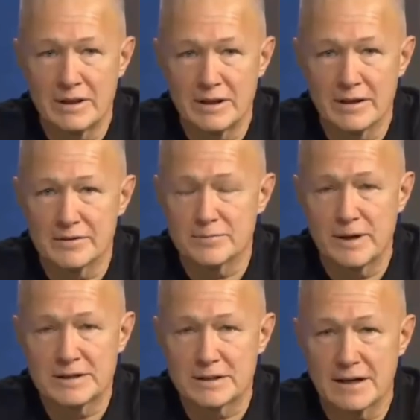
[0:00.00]
their thoughts on the
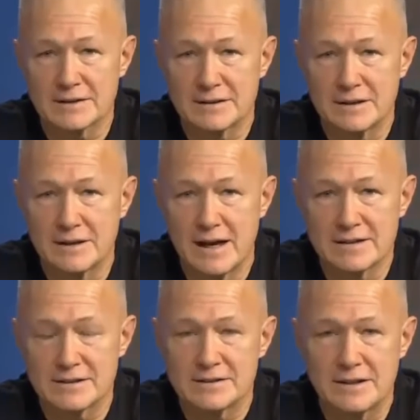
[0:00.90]
mission now that they
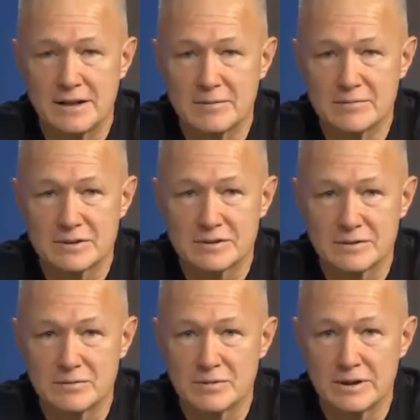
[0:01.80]
were back on
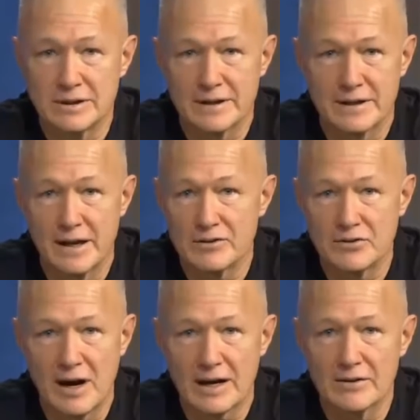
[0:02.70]
Earth, learning how to walk
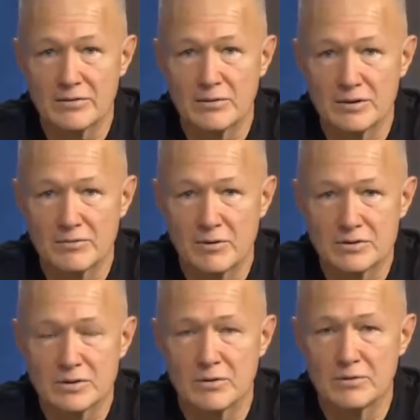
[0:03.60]
all over again,
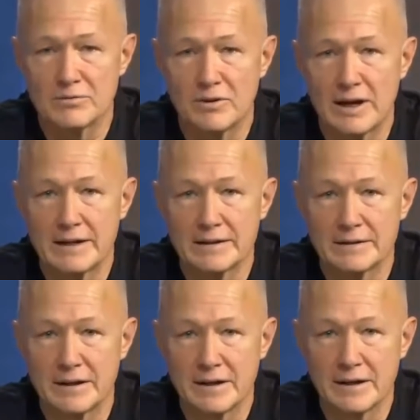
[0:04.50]
praising the
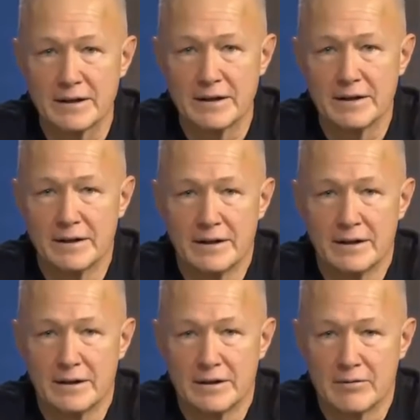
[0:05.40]
SpaceX and NASA
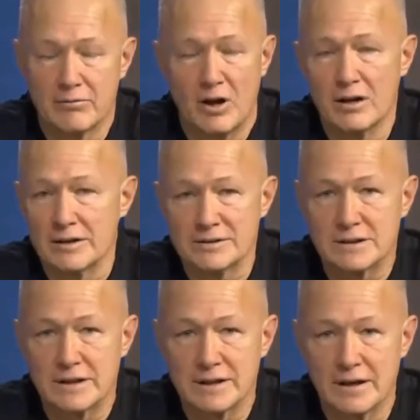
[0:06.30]
teams for building
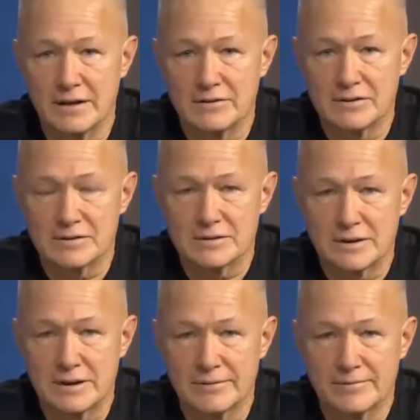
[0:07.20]
such a nice
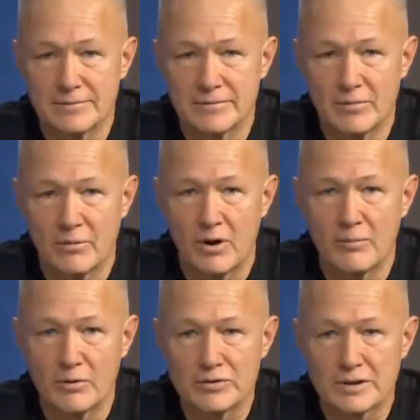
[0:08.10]
ride. We're
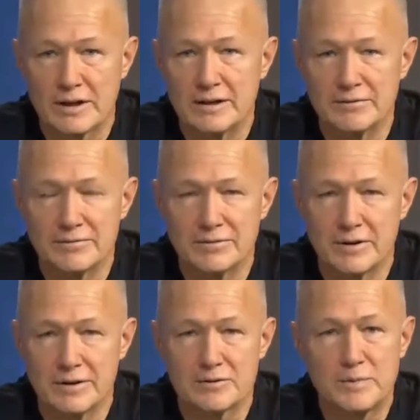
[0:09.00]
almost kind of
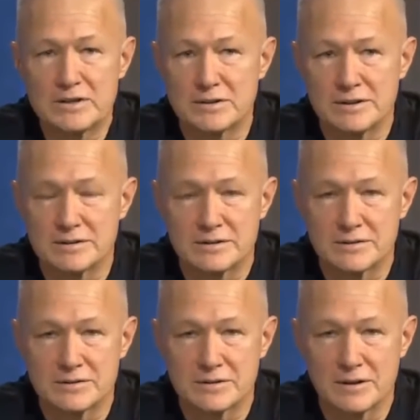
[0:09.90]
speechless
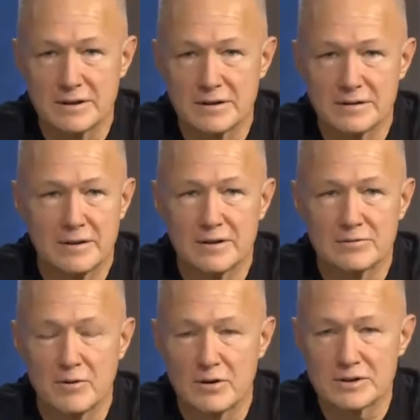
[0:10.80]
as
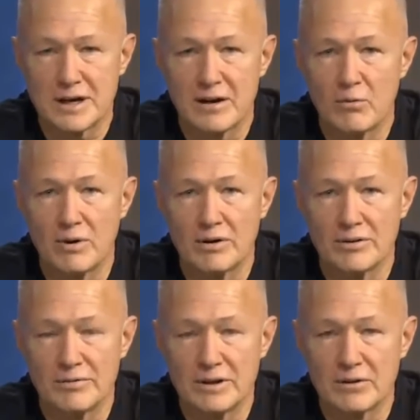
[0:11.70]
far as how well the
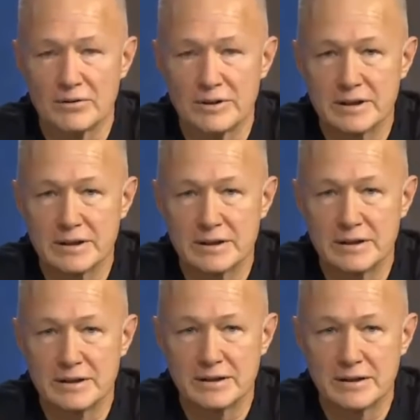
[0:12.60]
vehicle did
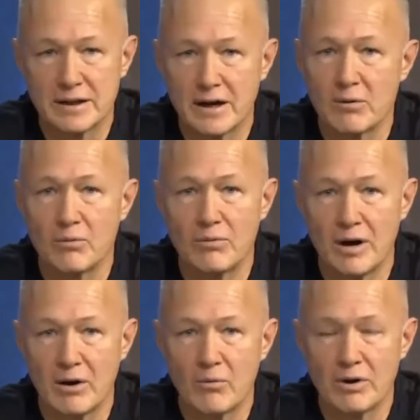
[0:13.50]
and
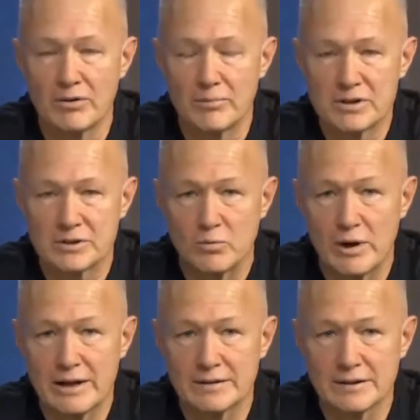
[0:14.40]
how well the mission
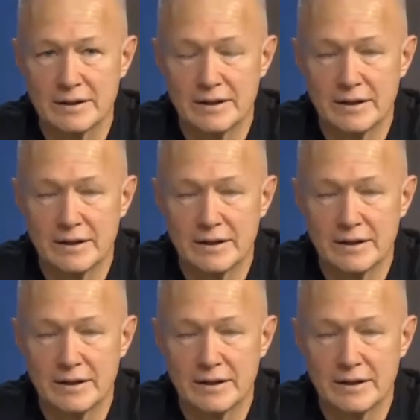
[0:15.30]
went.